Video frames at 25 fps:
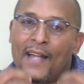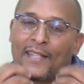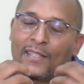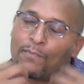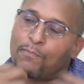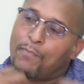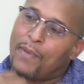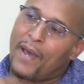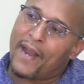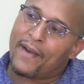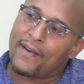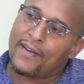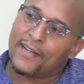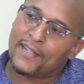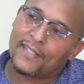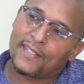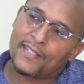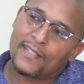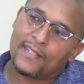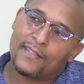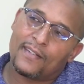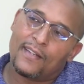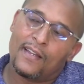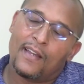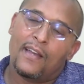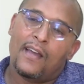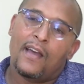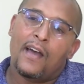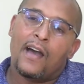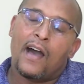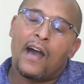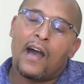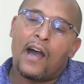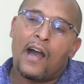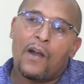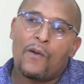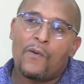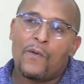as parents,
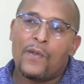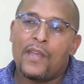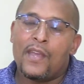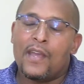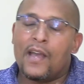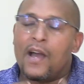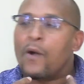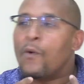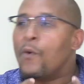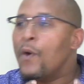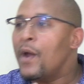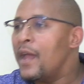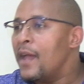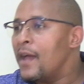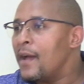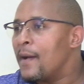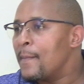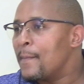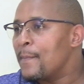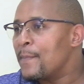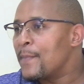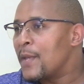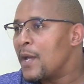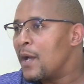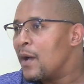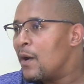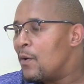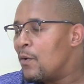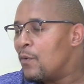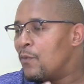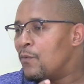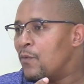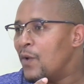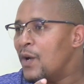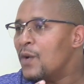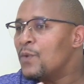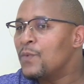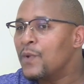are we aware
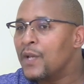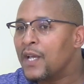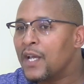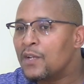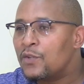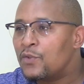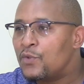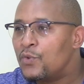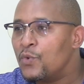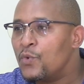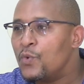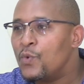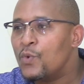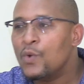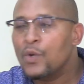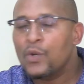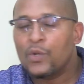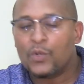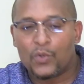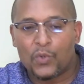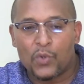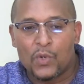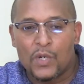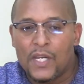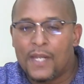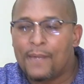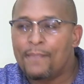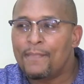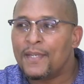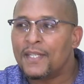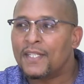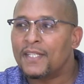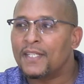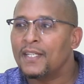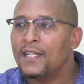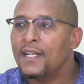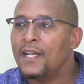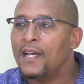of what we can do to
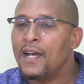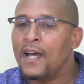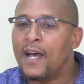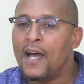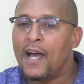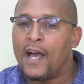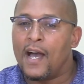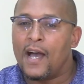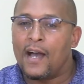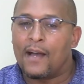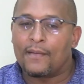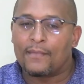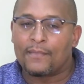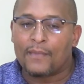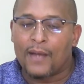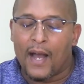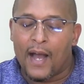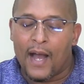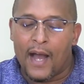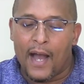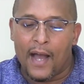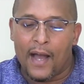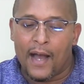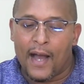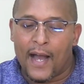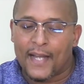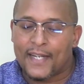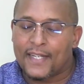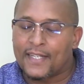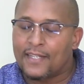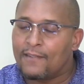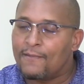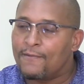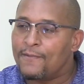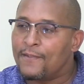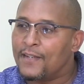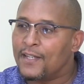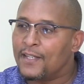limit
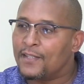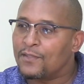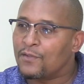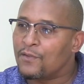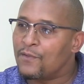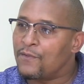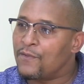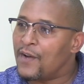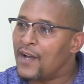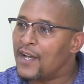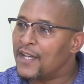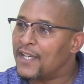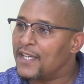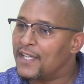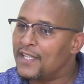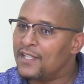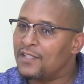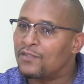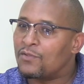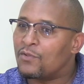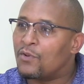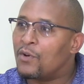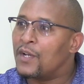activities of our kids